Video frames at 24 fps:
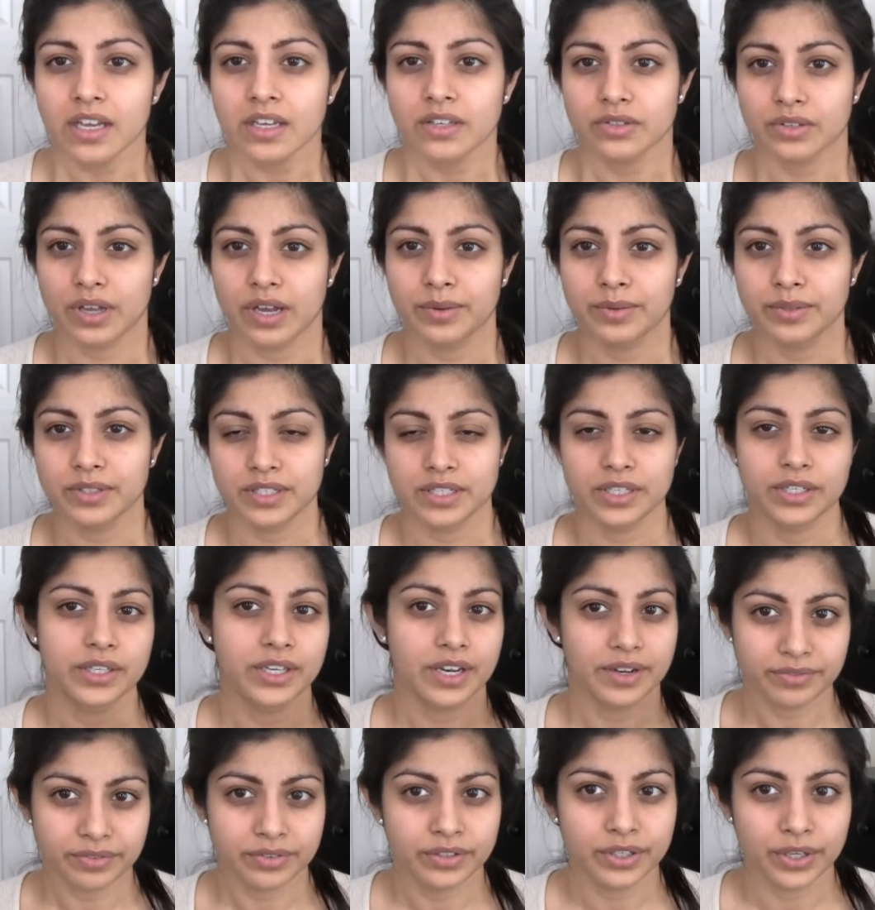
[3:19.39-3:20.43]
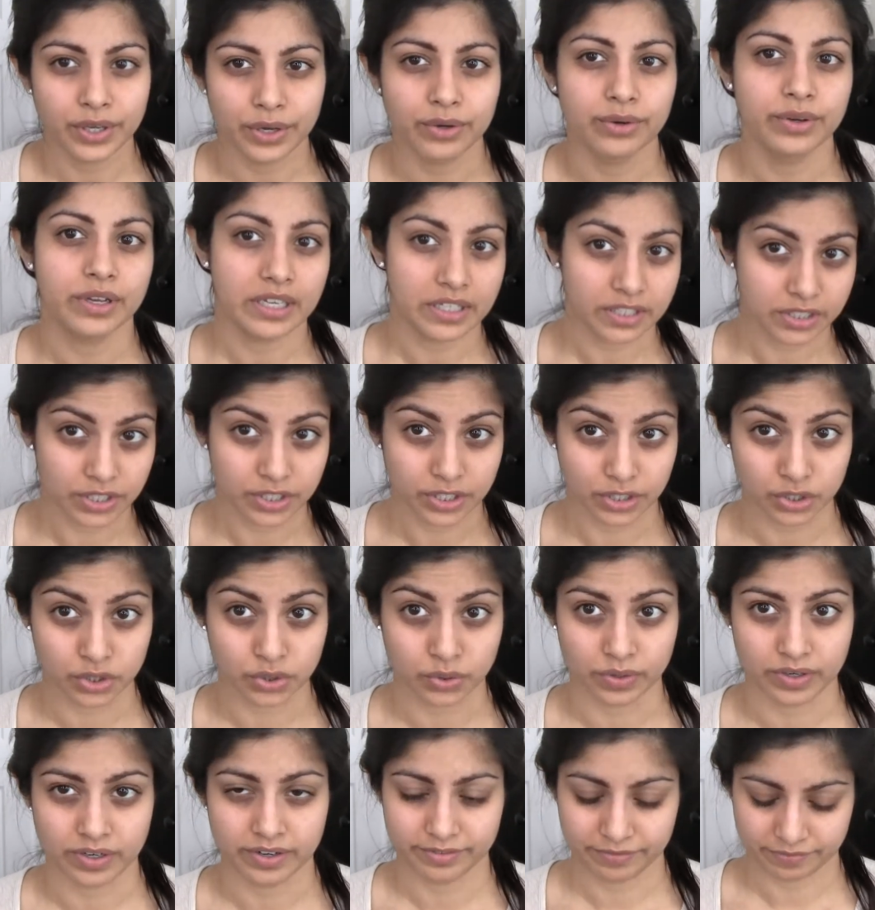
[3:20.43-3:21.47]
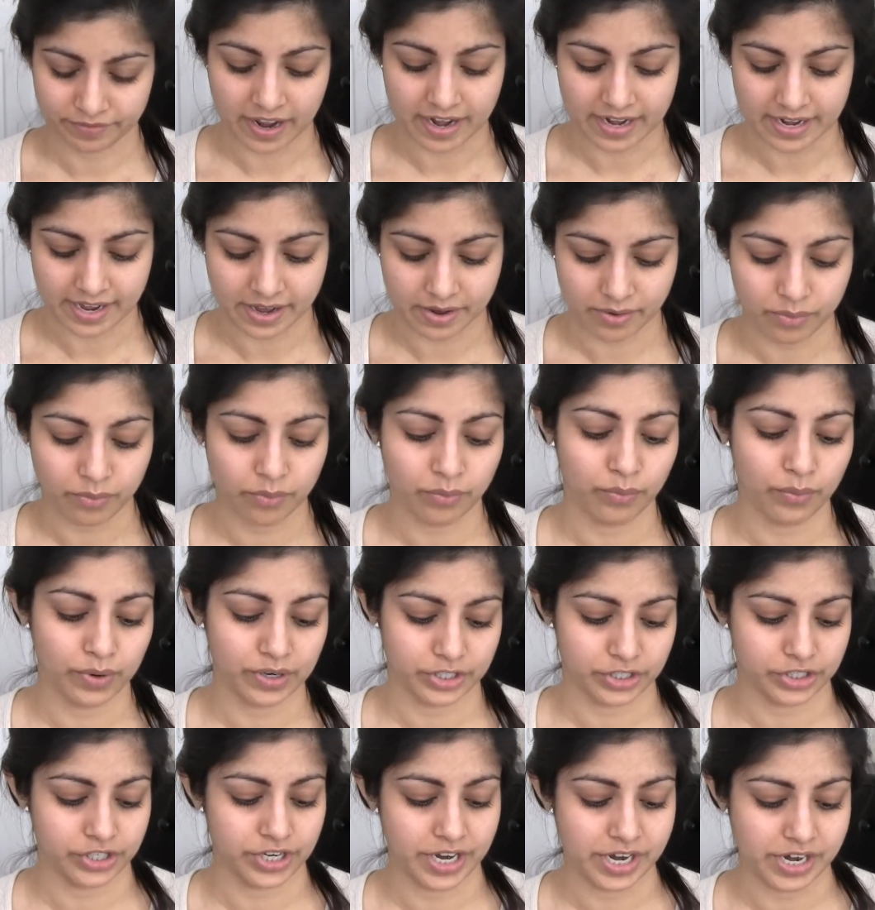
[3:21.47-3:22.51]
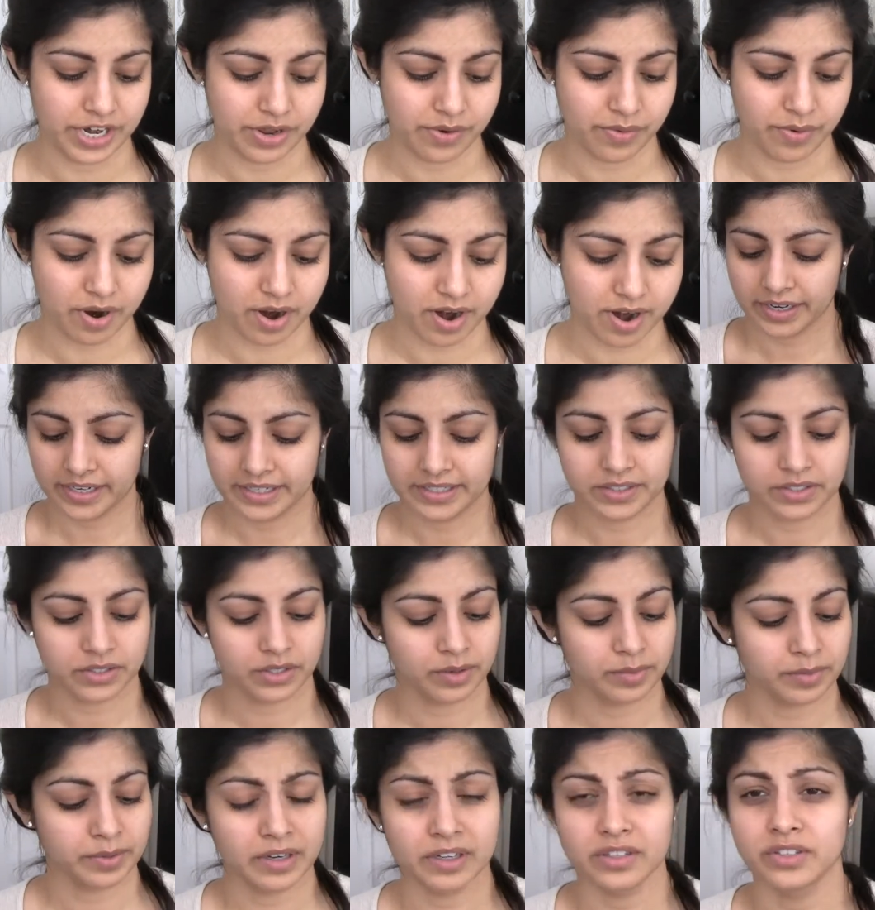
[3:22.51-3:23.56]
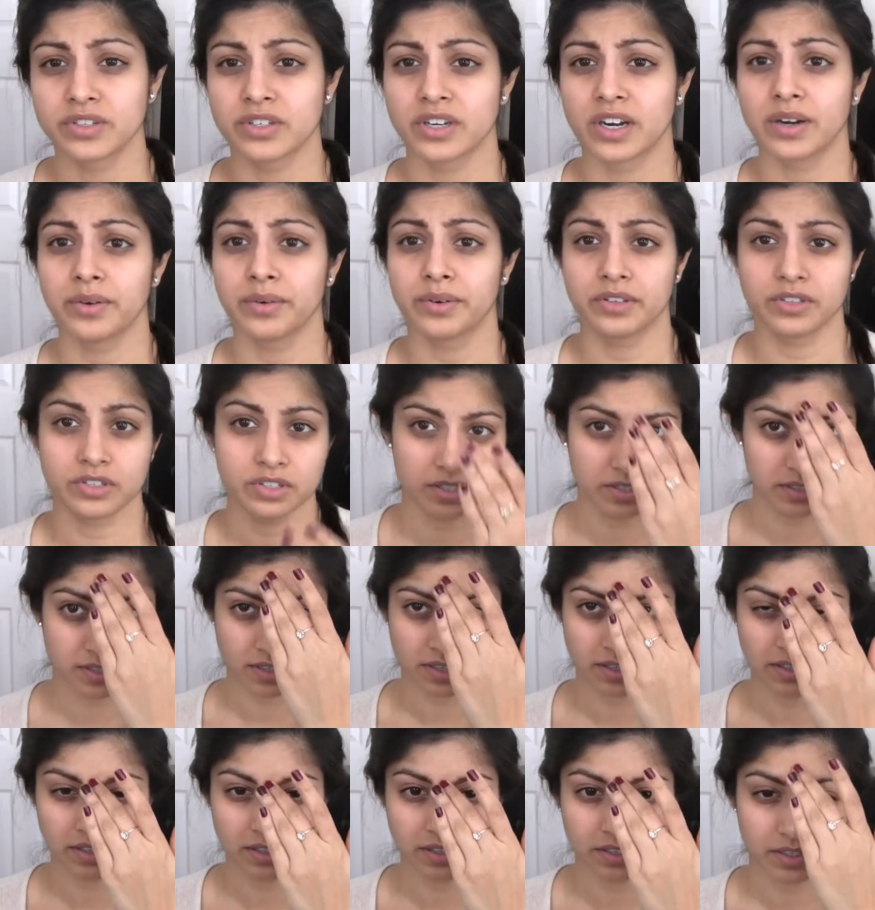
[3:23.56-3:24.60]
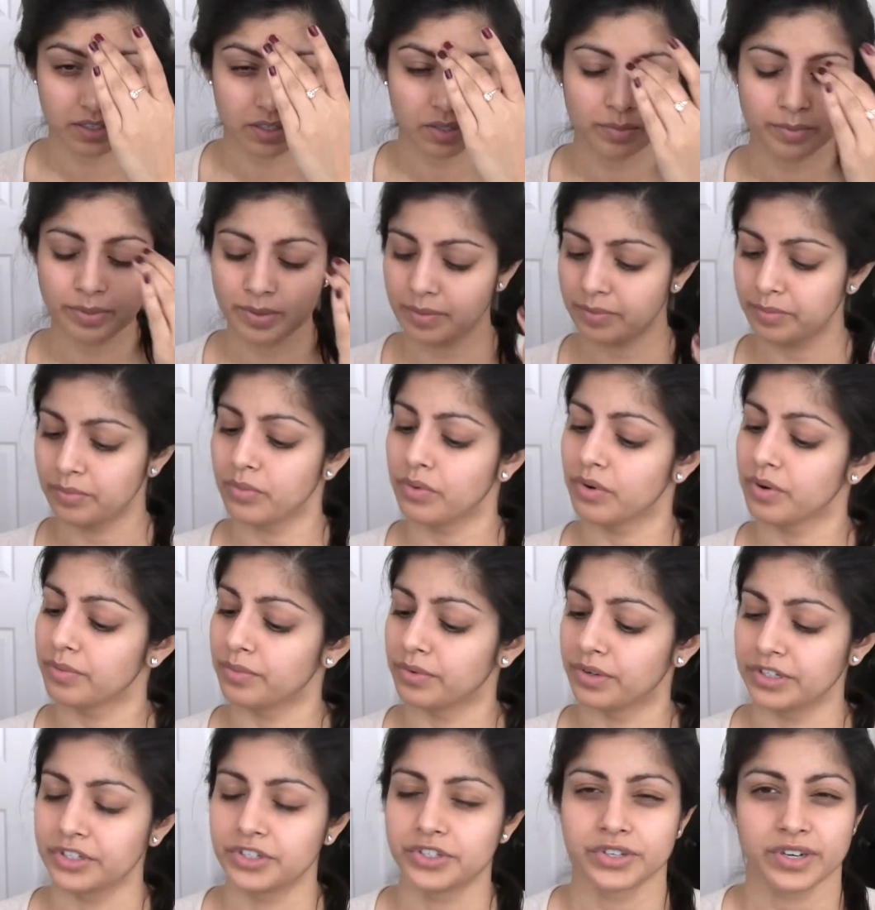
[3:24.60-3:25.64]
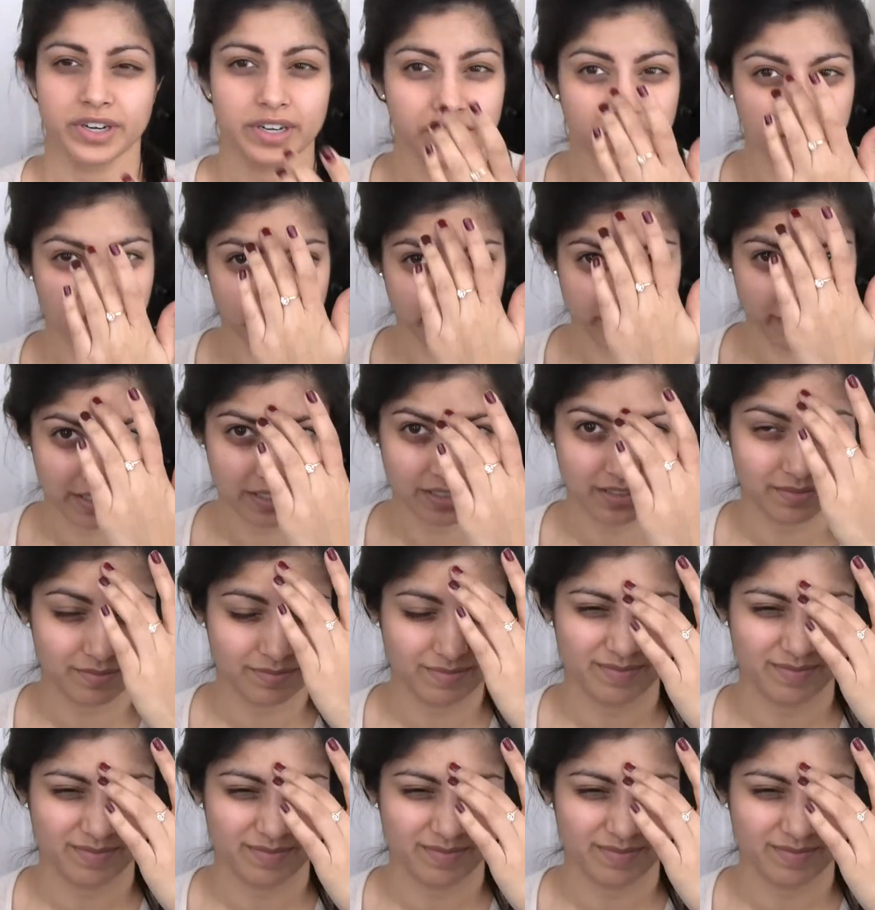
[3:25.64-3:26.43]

So I would say definitely go into the store to find out what shade you are. Alright, so I'm going to start with just a little bit more moisturizer. My